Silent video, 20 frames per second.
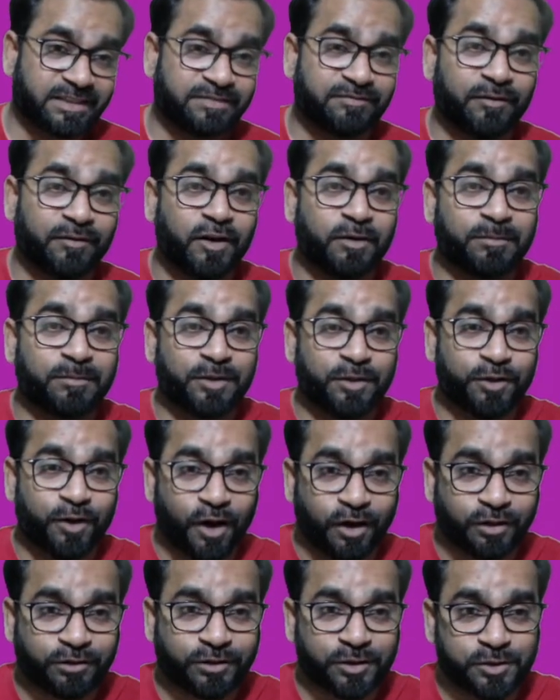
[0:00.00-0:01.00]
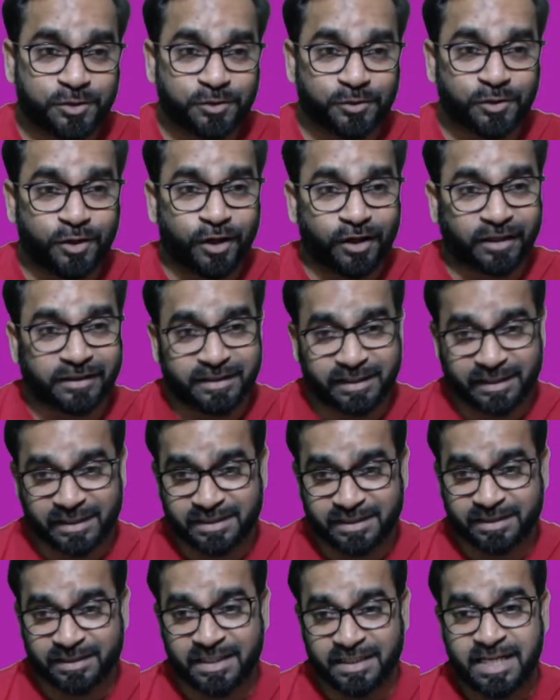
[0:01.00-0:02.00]
from north to
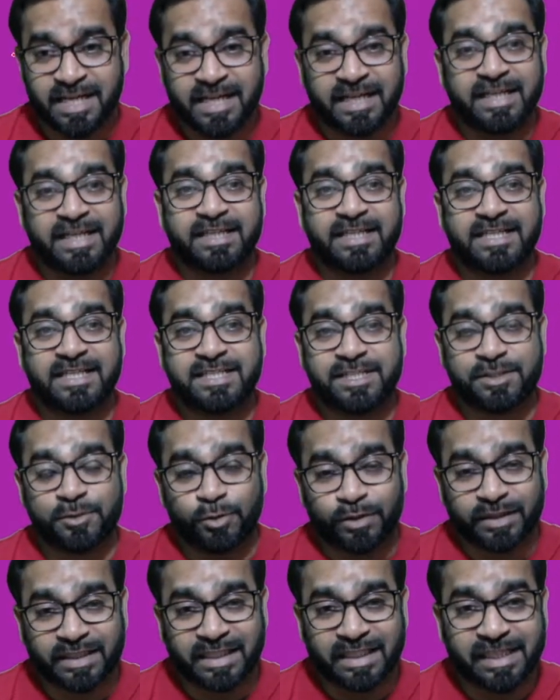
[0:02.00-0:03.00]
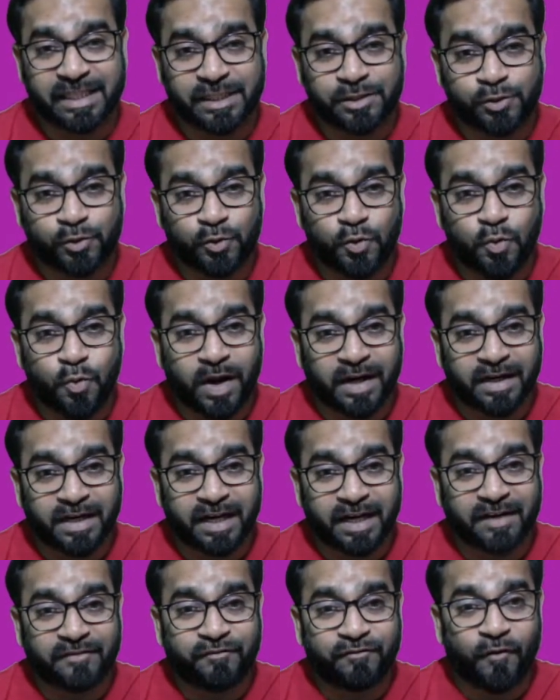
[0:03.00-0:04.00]
northeast, it is totally
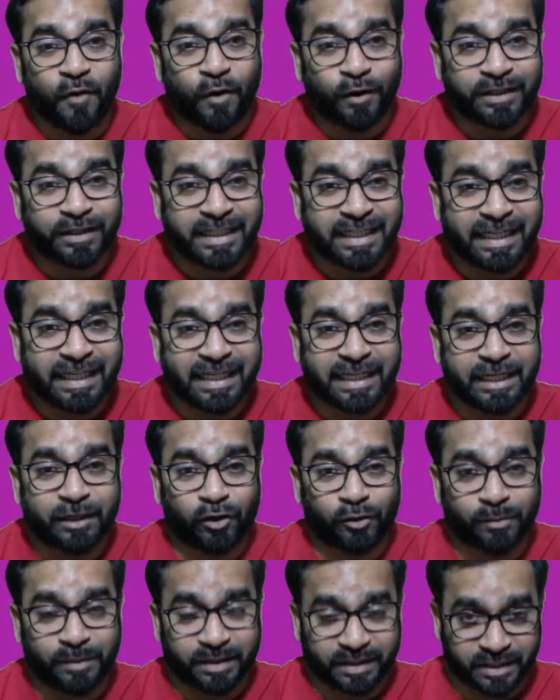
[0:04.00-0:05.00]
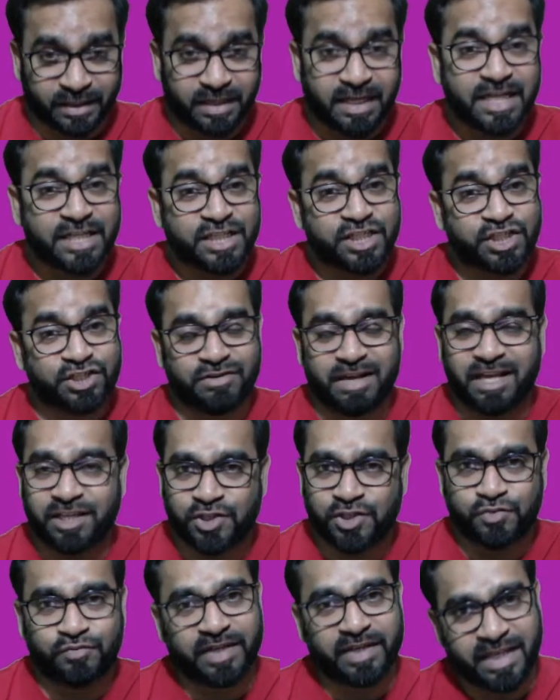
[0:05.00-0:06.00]
240 kilometer
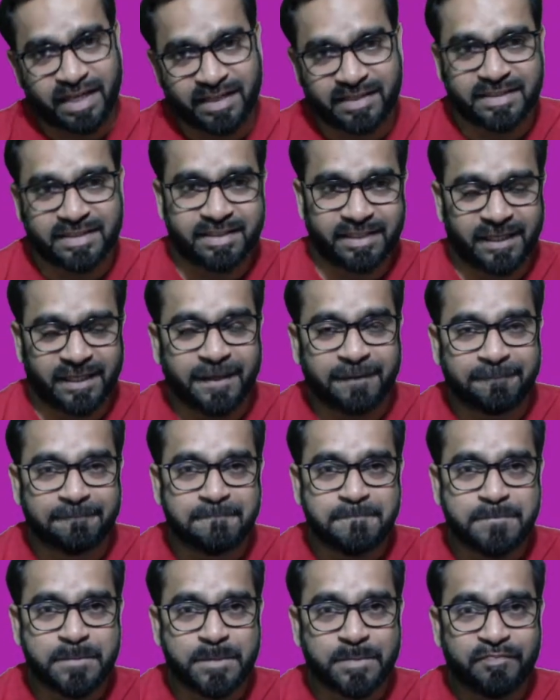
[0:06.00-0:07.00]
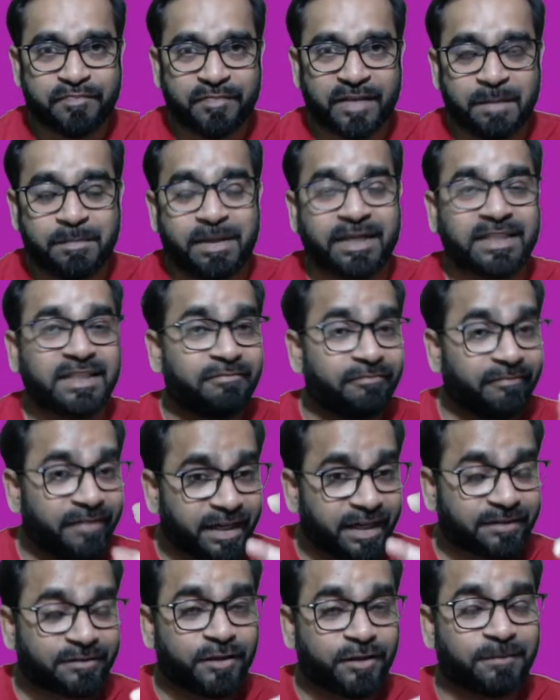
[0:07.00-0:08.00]
stretch we can see. But the
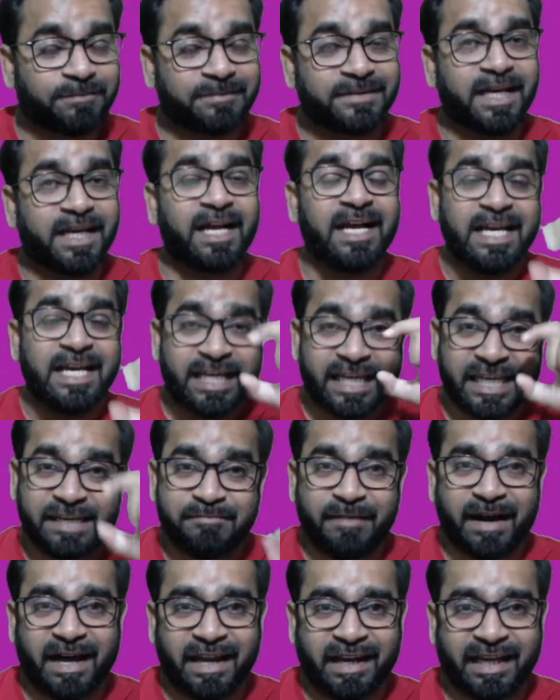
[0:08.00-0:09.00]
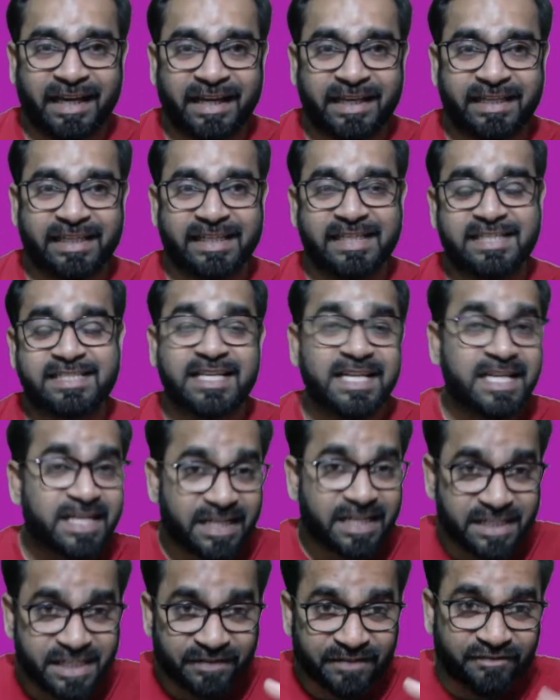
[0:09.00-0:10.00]
width of the Himalaya is
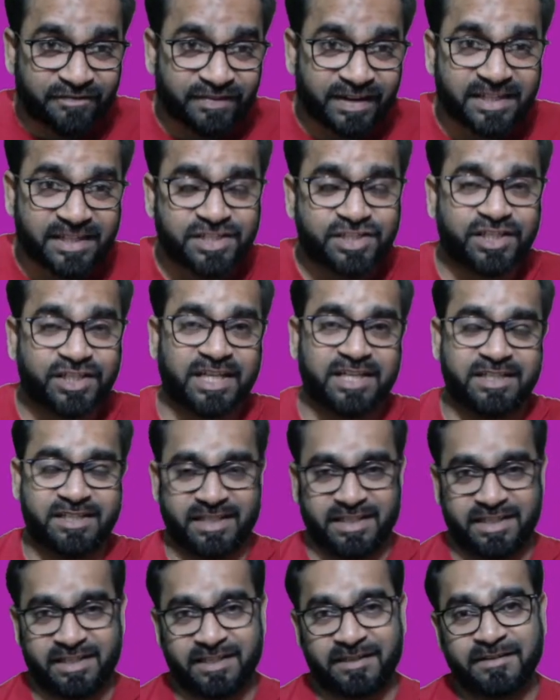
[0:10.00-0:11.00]
differentiating